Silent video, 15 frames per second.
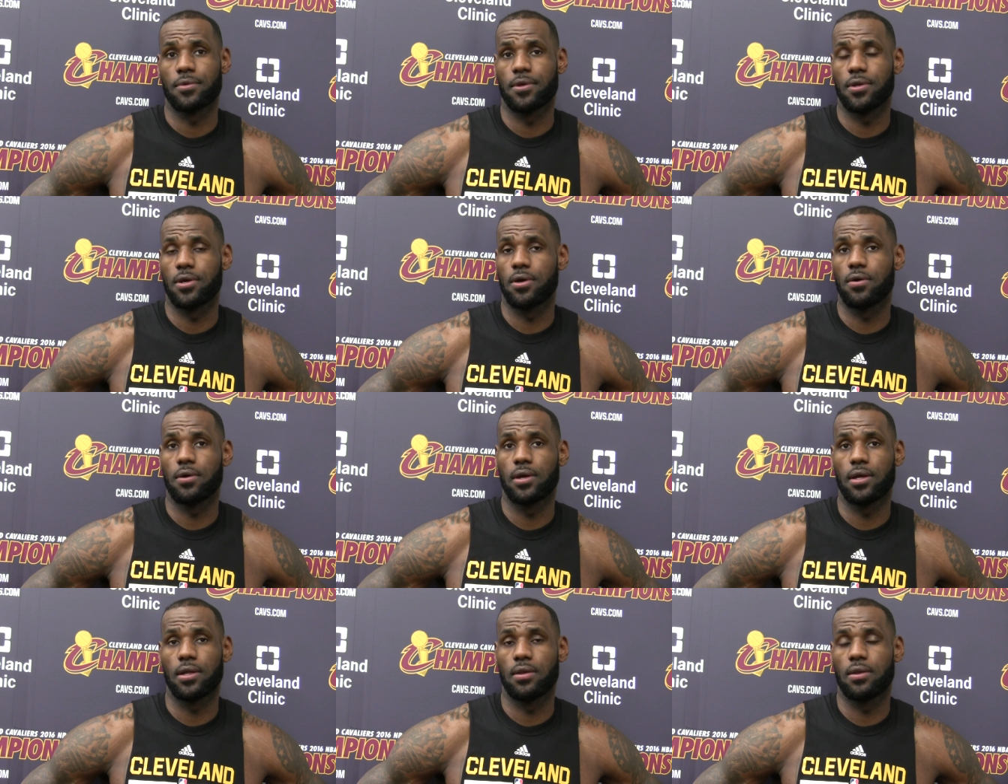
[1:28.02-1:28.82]
You know,
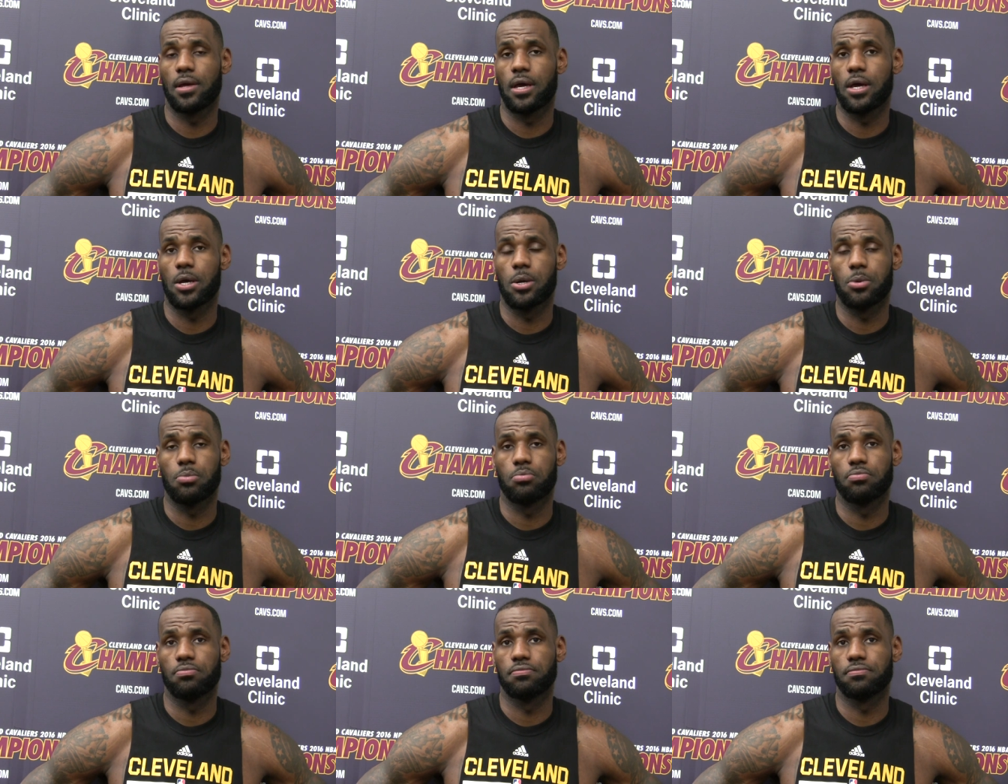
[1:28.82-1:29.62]
and
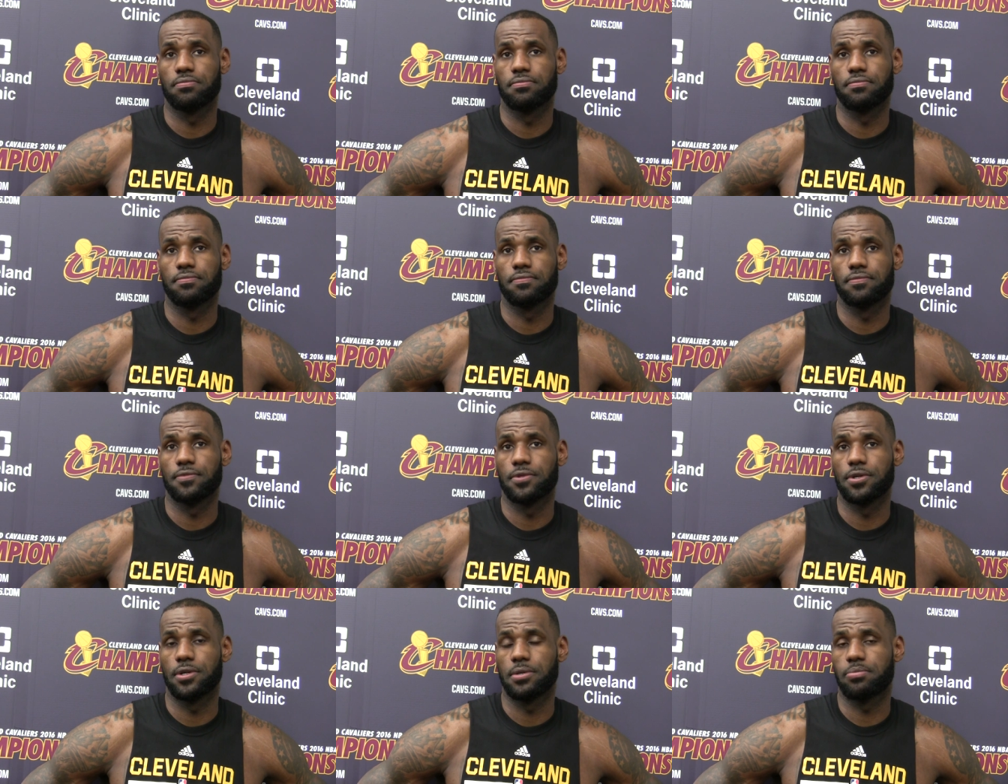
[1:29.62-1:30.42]
um,
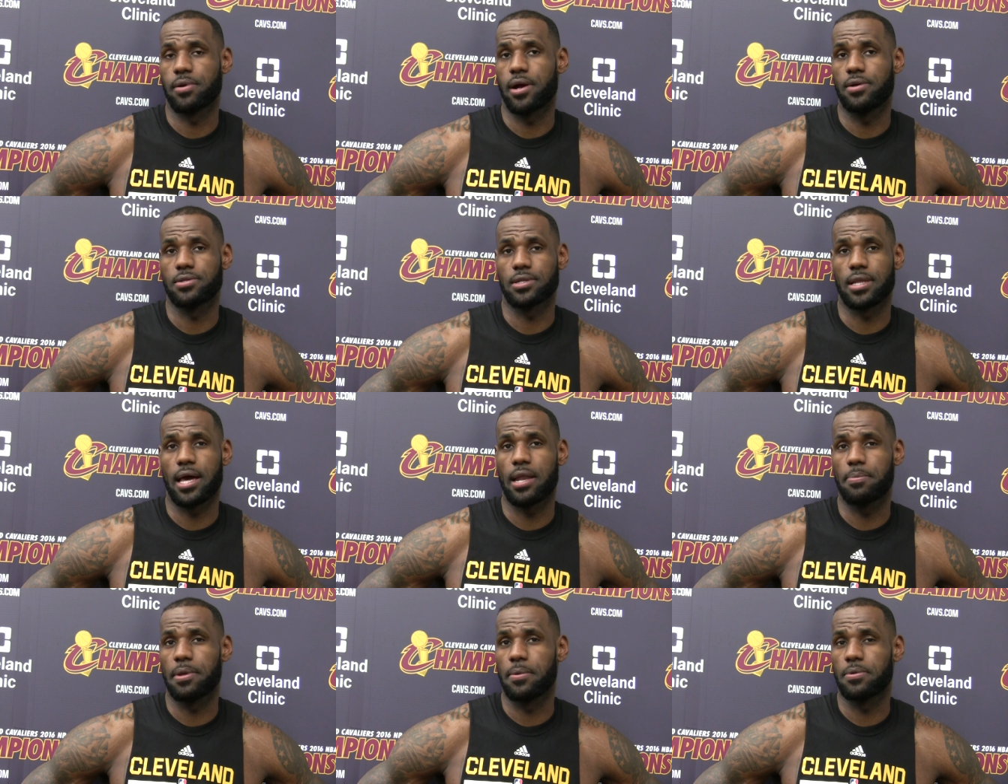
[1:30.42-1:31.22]
you know there probably was a
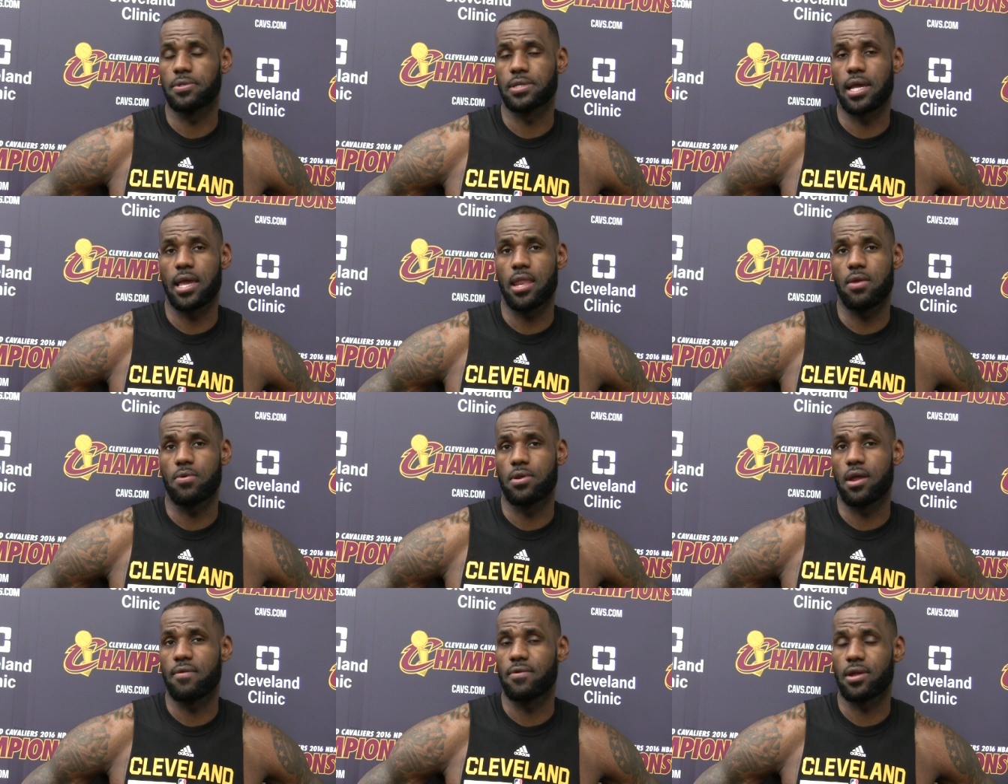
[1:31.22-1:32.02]
lot of people saying he
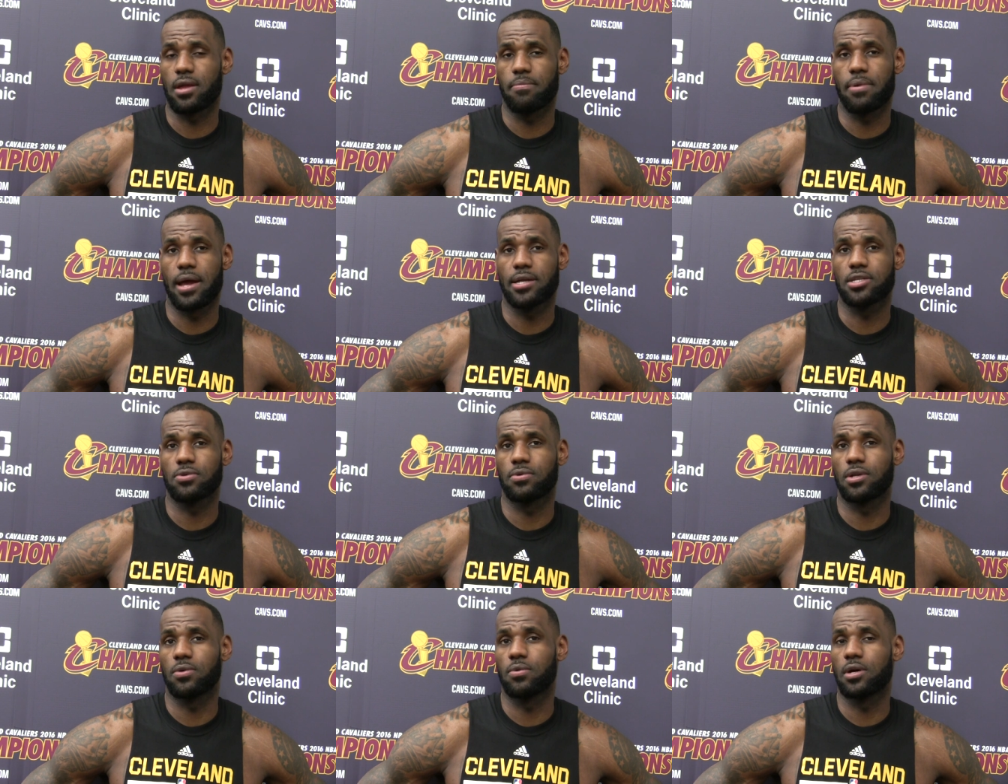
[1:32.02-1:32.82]
would never get back
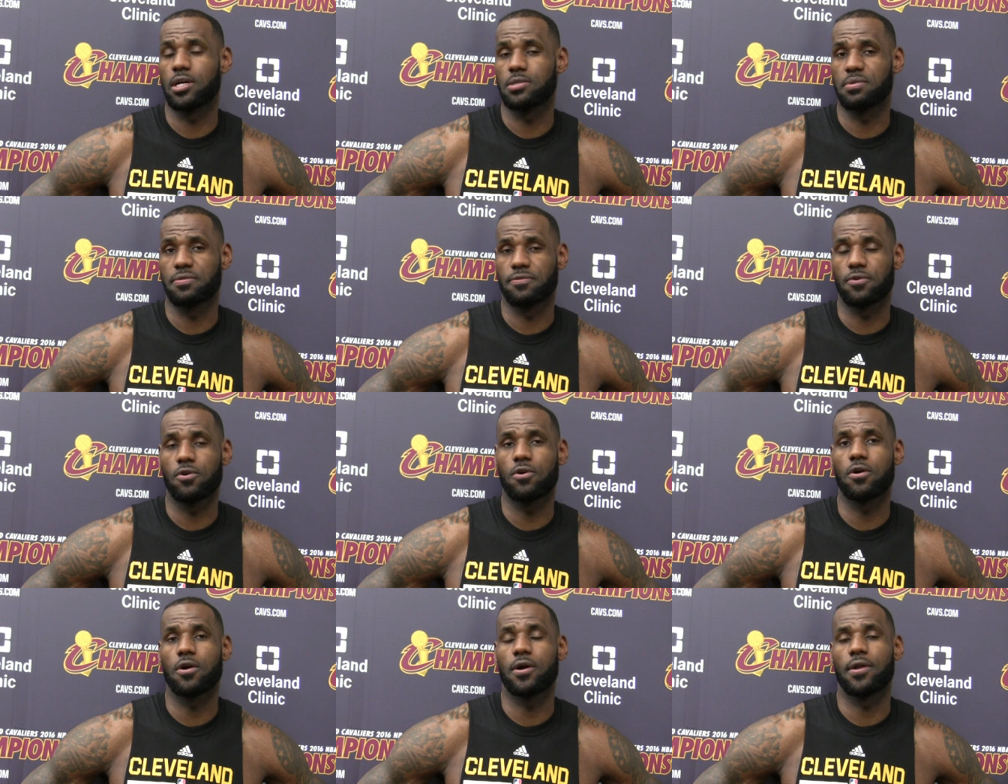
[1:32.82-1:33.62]
to what he was
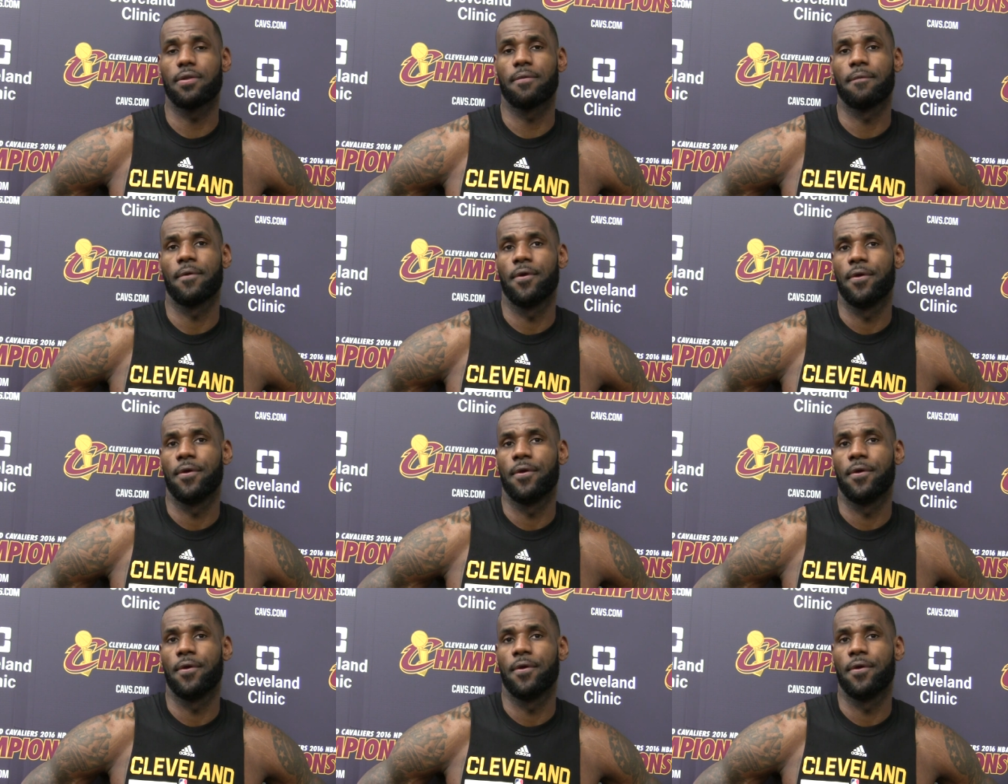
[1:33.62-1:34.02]
before, and,